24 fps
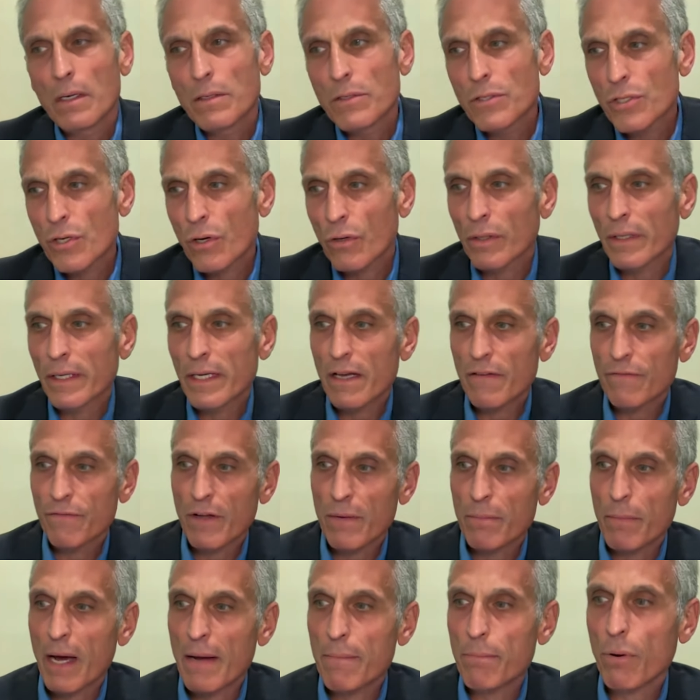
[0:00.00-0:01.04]
Certainly, if
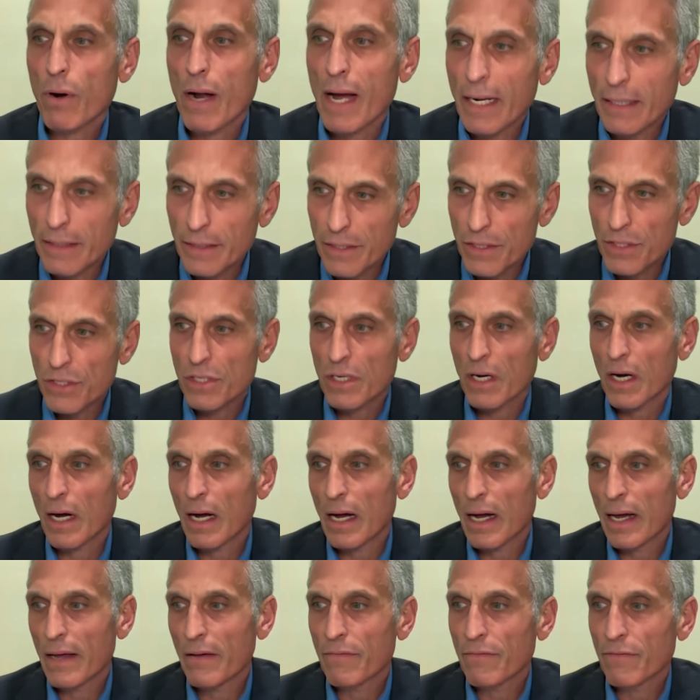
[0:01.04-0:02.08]
in my practice
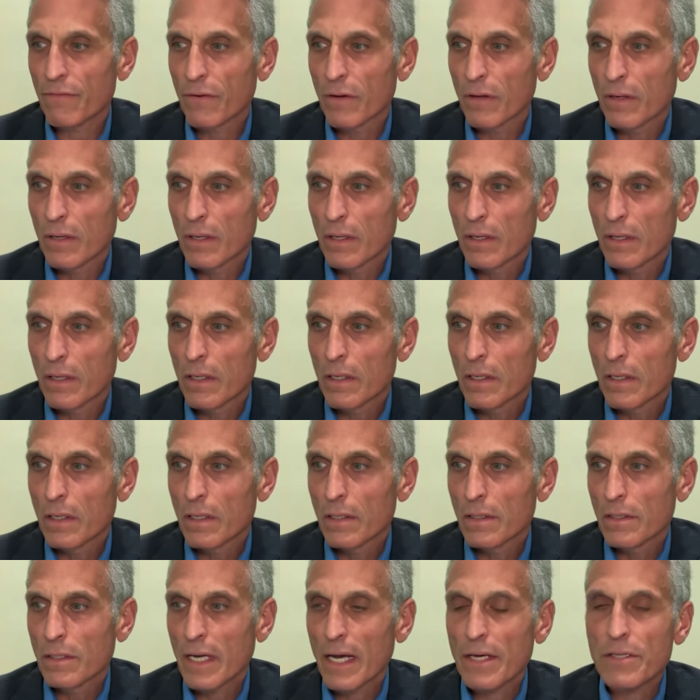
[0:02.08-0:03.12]
I've
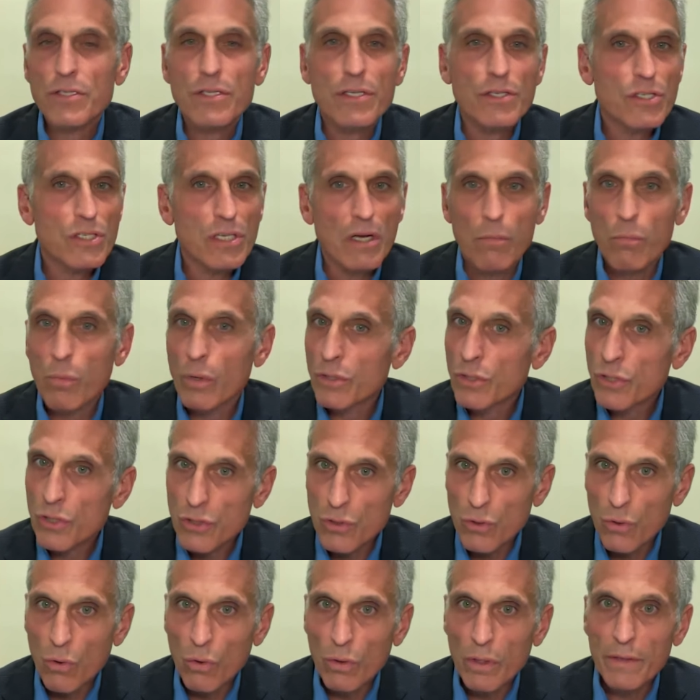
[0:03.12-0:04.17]
tested someone's
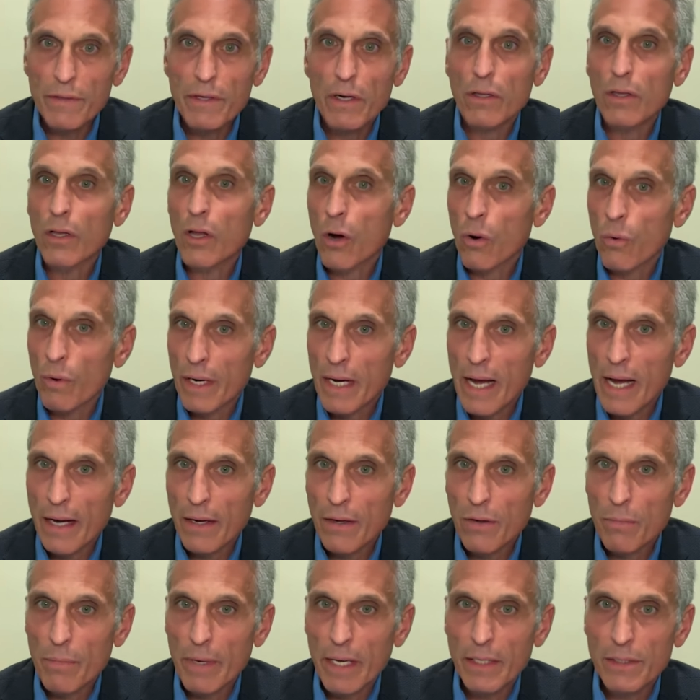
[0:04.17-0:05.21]
stool and they're low in
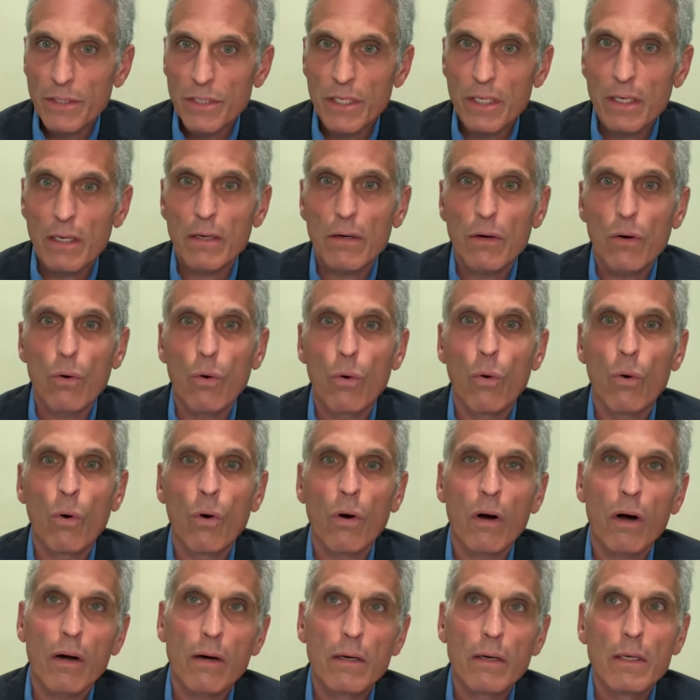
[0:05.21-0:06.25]
Akkermansia,
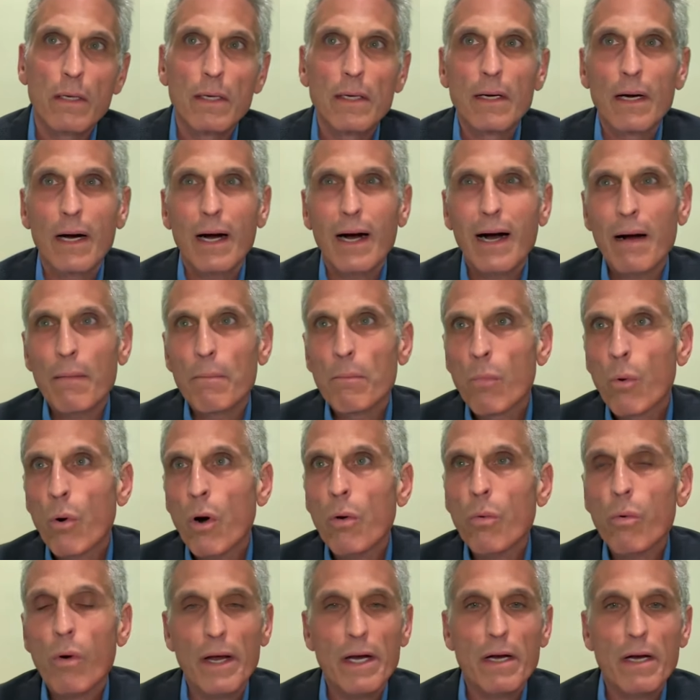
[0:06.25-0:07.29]
or I'm
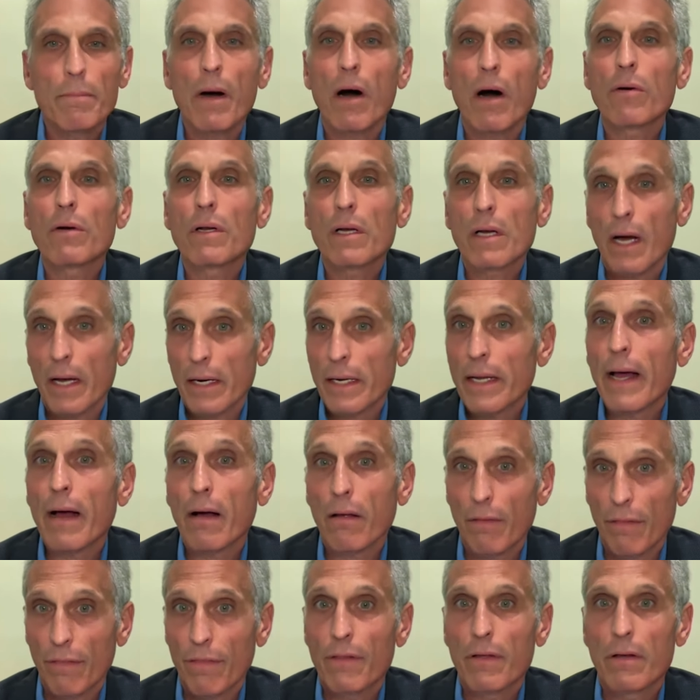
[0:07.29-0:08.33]
more worried about gut
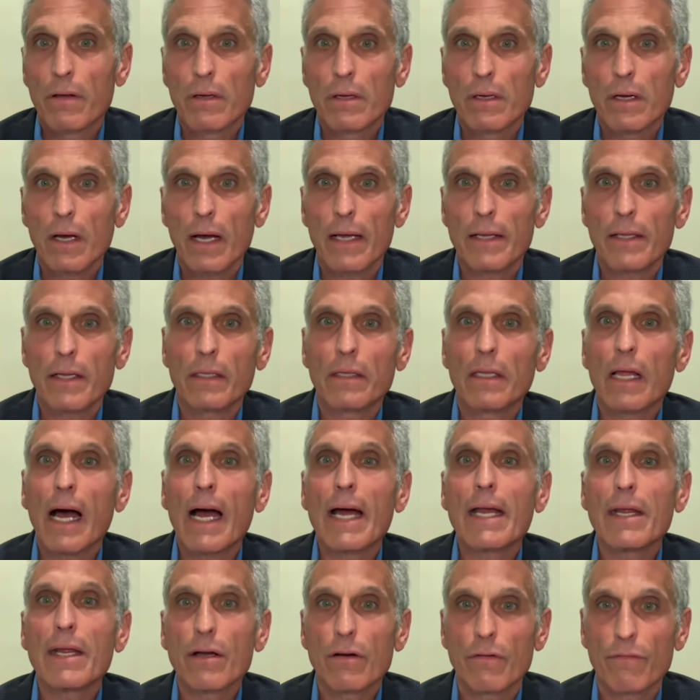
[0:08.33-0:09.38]
health and the
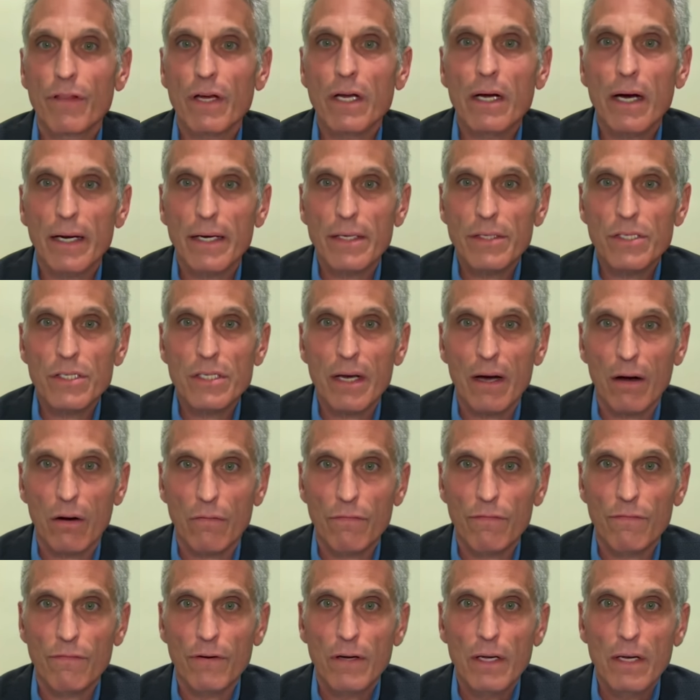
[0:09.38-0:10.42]
lining of the gut
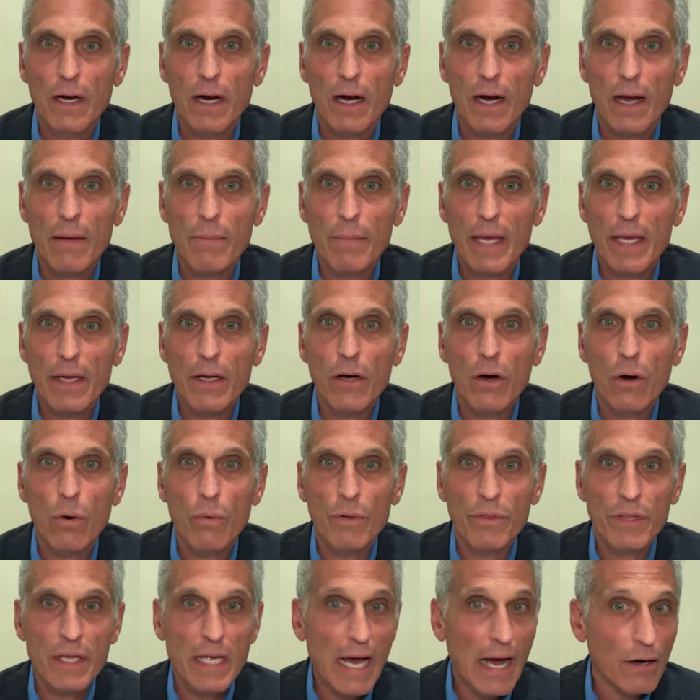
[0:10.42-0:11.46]
itself, I may go
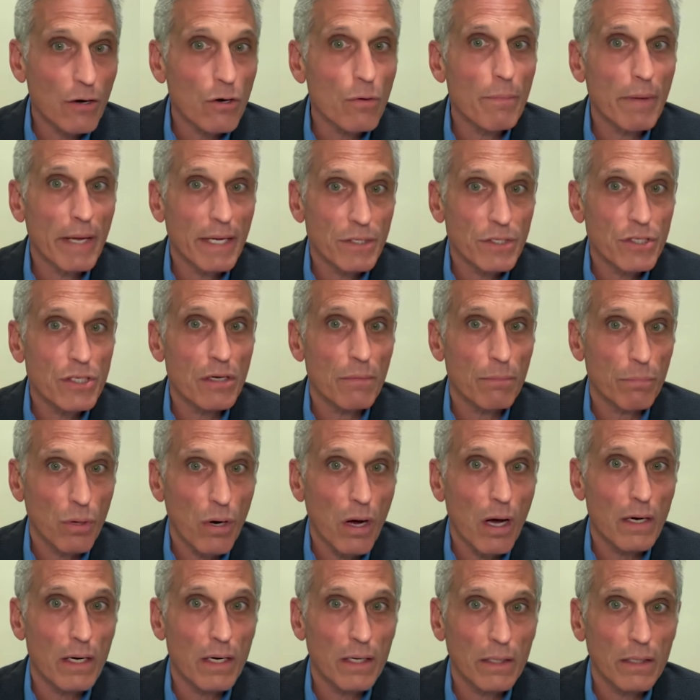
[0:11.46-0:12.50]
with the Akkermansia
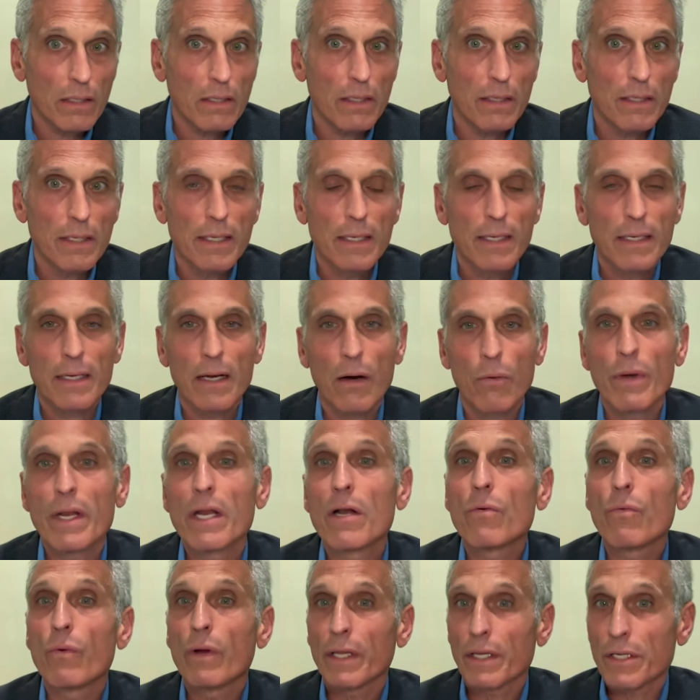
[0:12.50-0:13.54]
product now, we
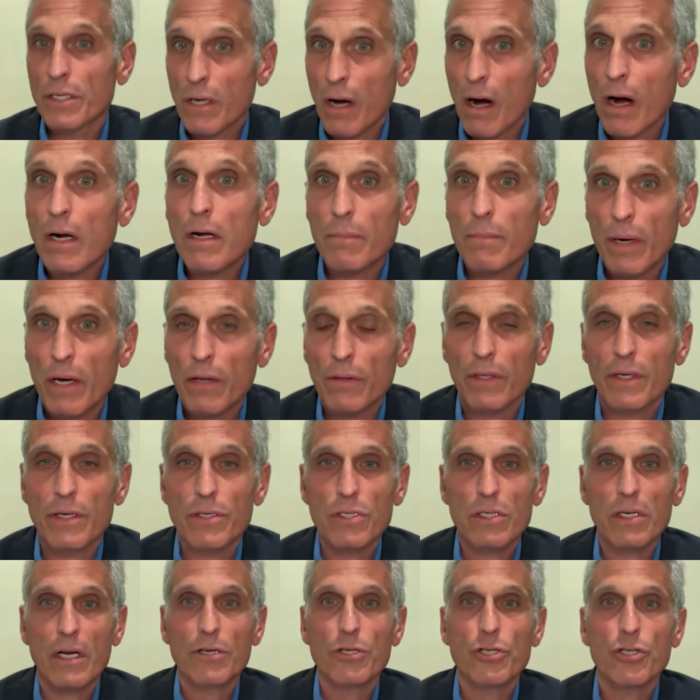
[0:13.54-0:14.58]
didn't really talk about
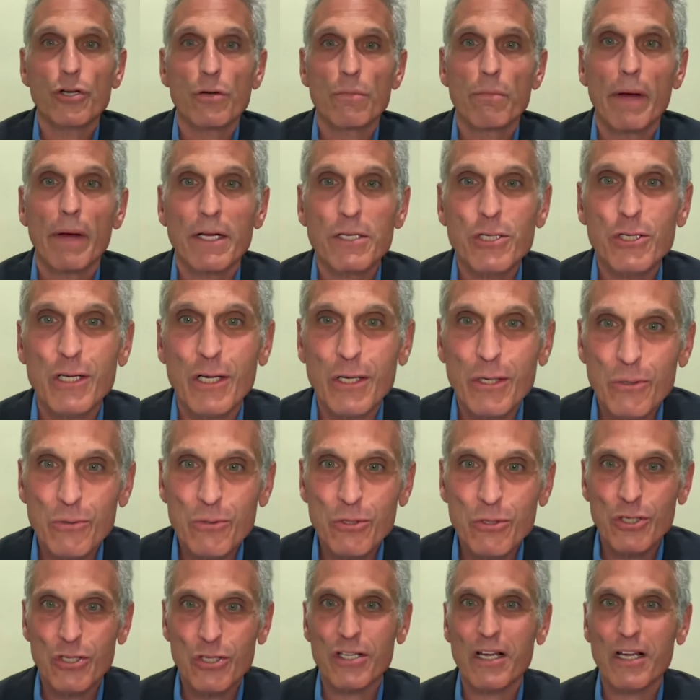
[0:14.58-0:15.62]
this, and I should mention it. You
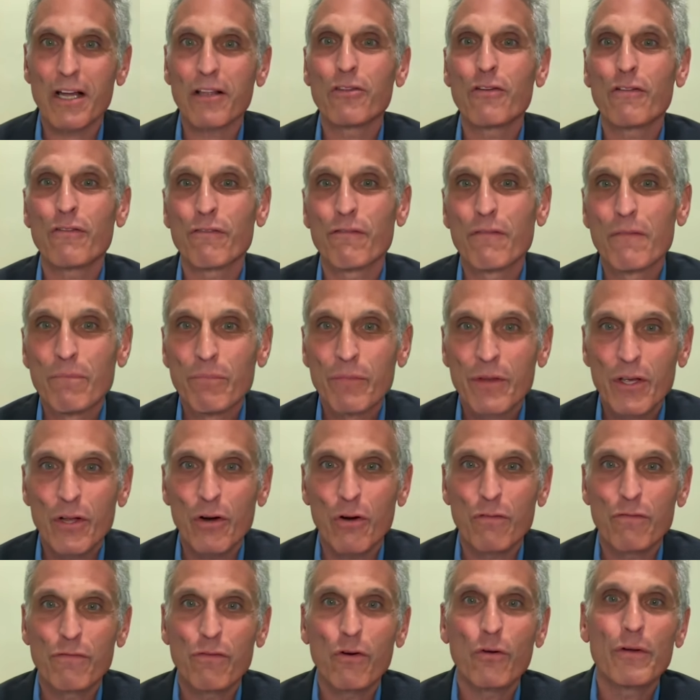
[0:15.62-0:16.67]
just said the you
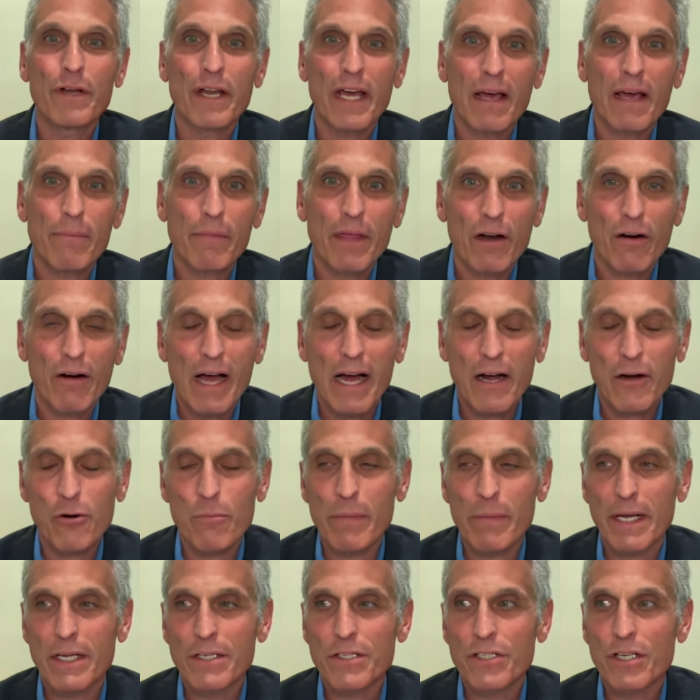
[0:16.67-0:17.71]
know, full name there,
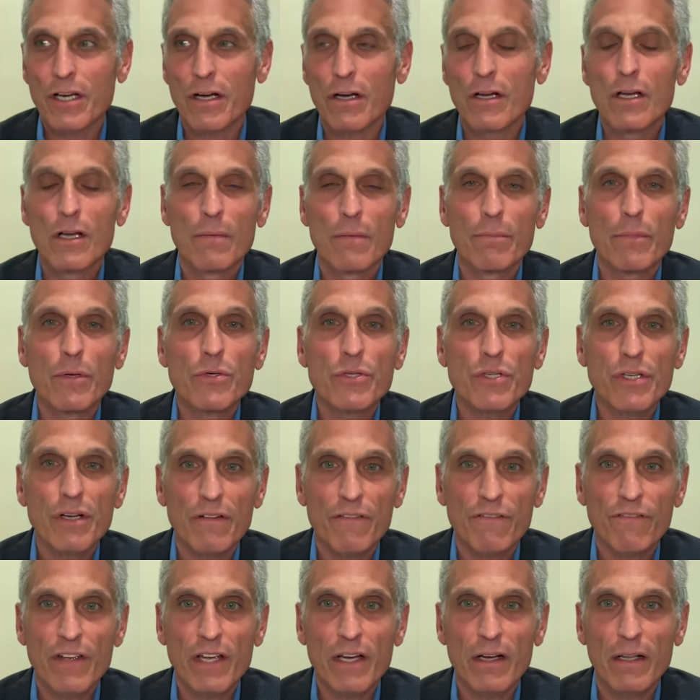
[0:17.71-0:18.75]
Akkermansia
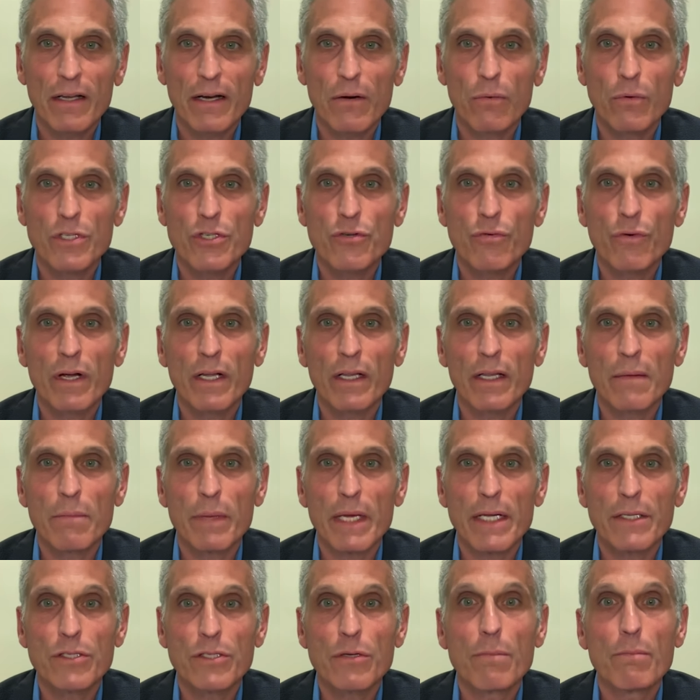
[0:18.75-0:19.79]
mucinophilia, which really
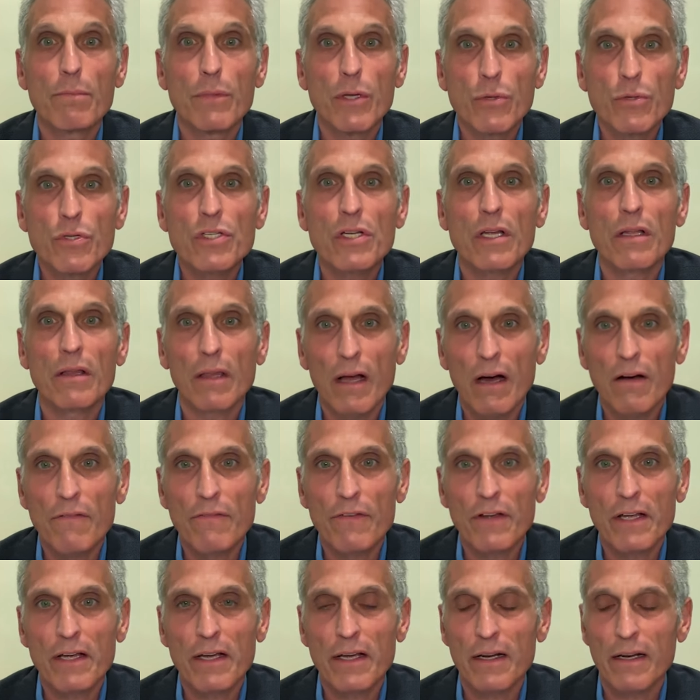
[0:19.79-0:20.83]
means mucin
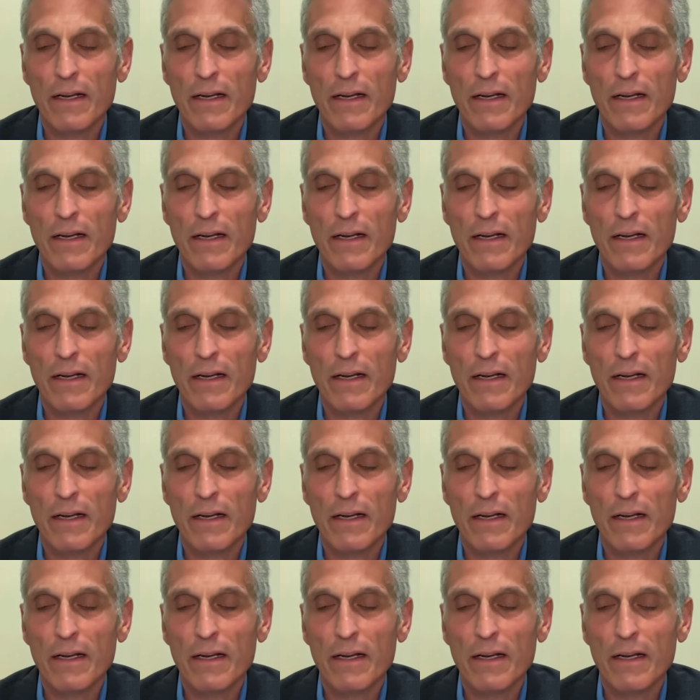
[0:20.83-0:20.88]
loving.